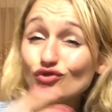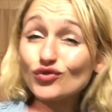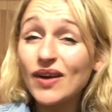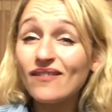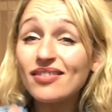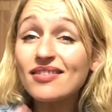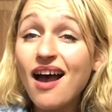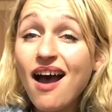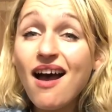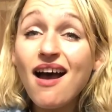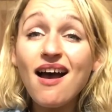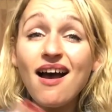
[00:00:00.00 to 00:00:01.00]
I don't believe
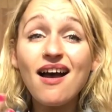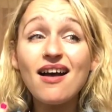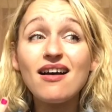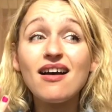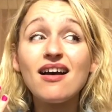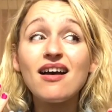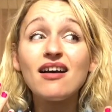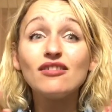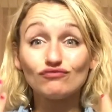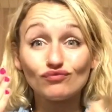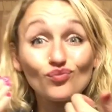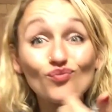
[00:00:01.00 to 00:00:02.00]
anyone deserves that
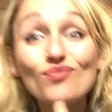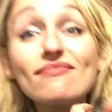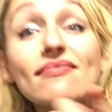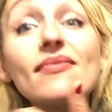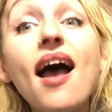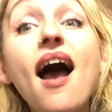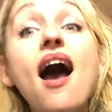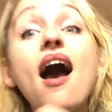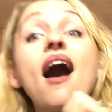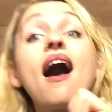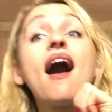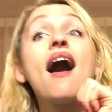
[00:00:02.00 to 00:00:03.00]
kind of advice.
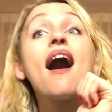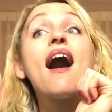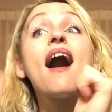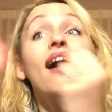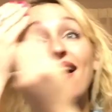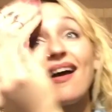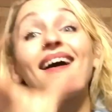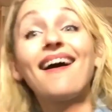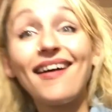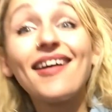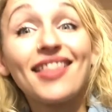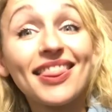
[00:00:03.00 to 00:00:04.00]
Go ahead, try that